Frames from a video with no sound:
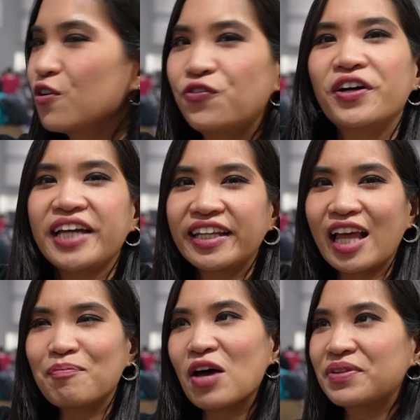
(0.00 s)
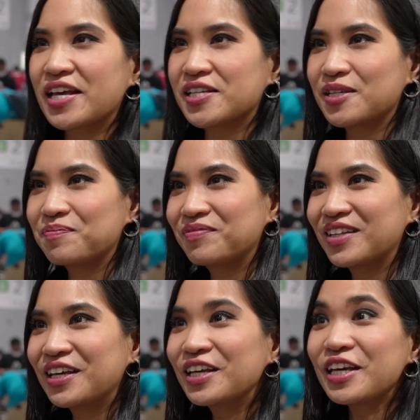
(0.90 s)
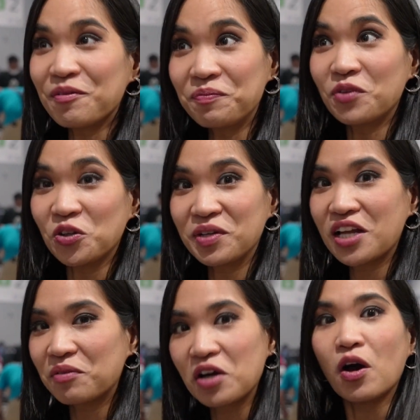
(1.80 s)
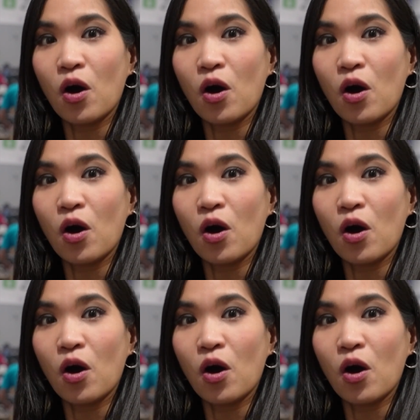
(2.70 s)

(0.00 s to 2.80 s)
forget about this. He told me that, I'm like,